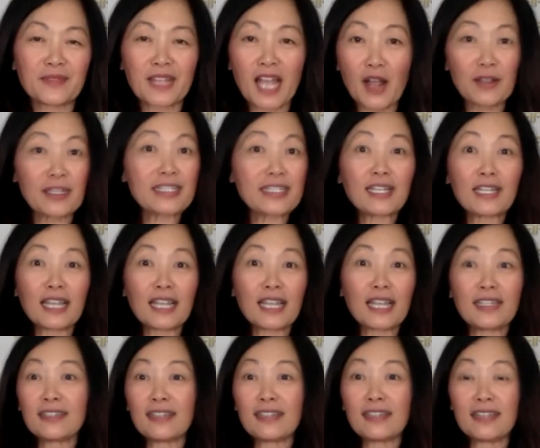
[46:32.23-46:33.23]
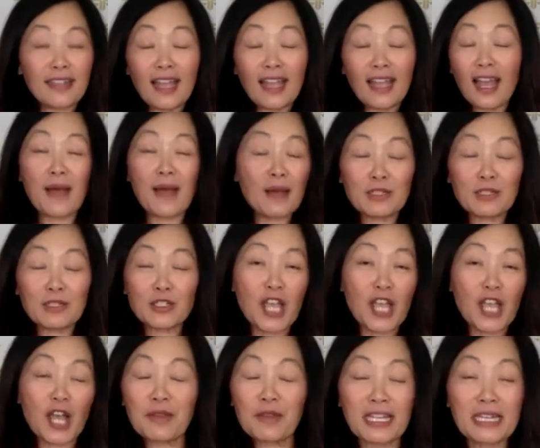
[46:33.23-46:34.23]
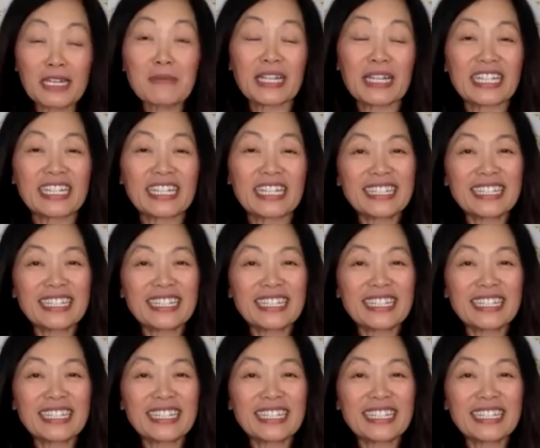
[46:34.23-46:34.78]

I'm happy to chat with anybody.